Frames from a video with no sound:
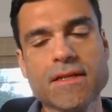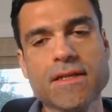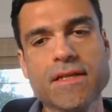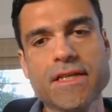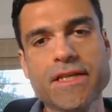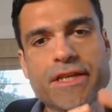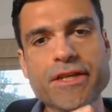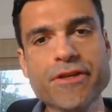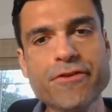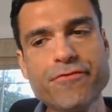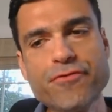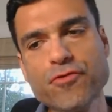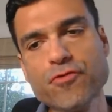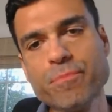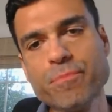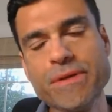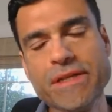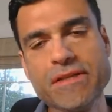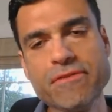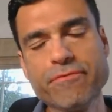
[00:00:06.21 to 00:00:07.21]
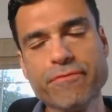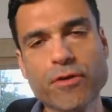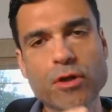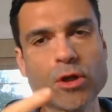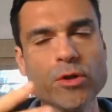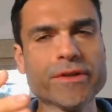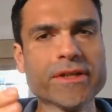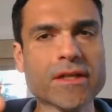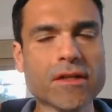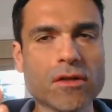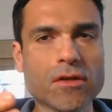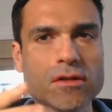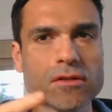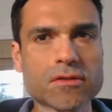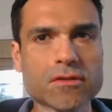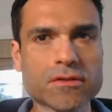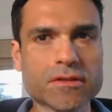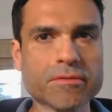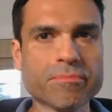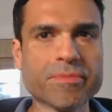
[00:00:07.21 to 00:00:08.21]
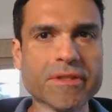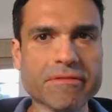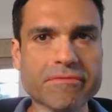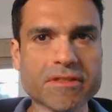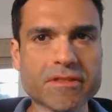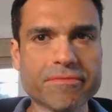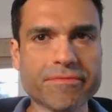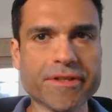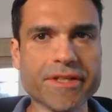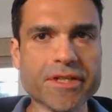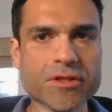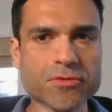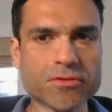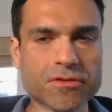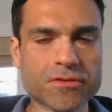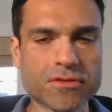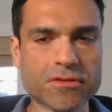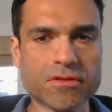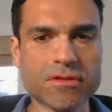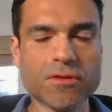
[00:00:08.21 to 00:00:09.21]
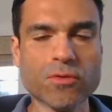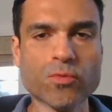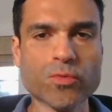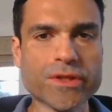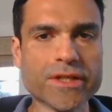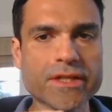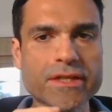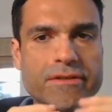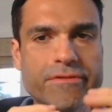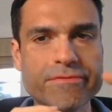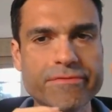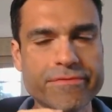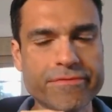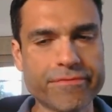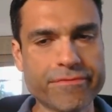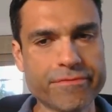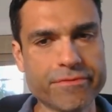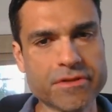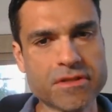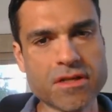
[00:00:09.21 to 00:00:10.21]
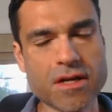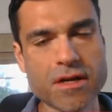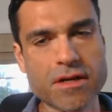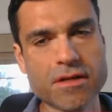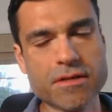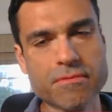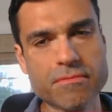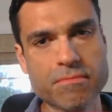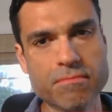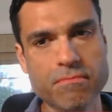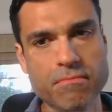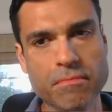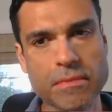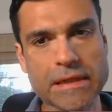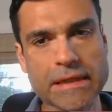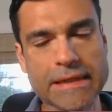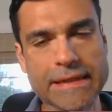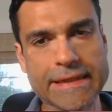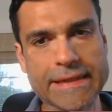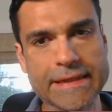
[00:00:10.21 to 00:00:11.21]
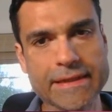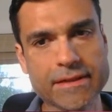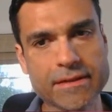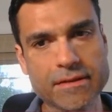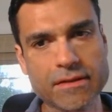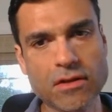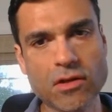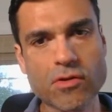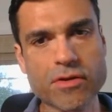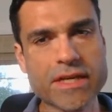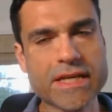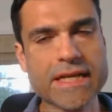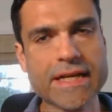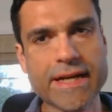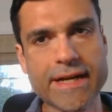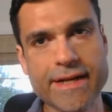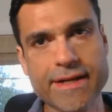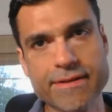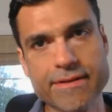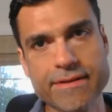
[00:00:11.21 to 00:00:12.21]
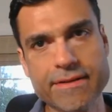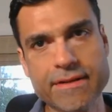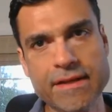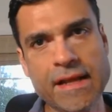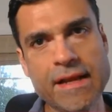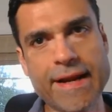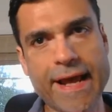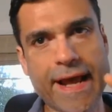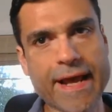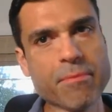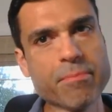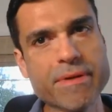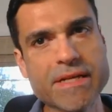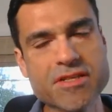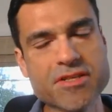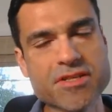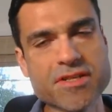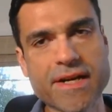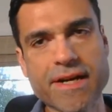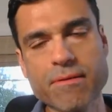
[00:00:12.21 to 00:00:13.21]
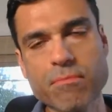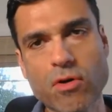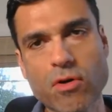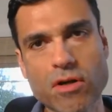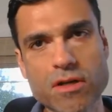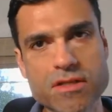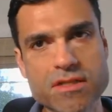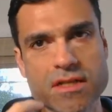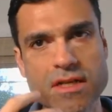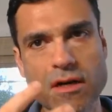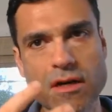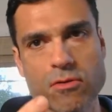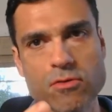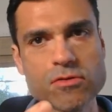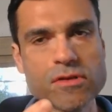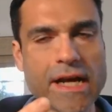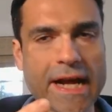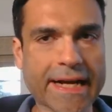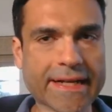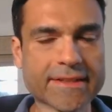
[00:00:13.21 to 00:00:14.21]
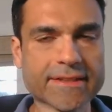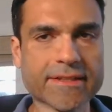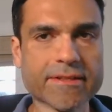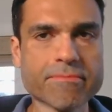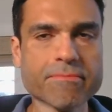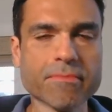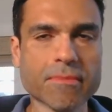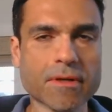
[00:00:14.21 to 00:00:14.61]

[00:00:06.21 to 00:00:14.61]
If you've been following along on the previous videos, we've started by looking at RAG-based chatbots and how to hack them.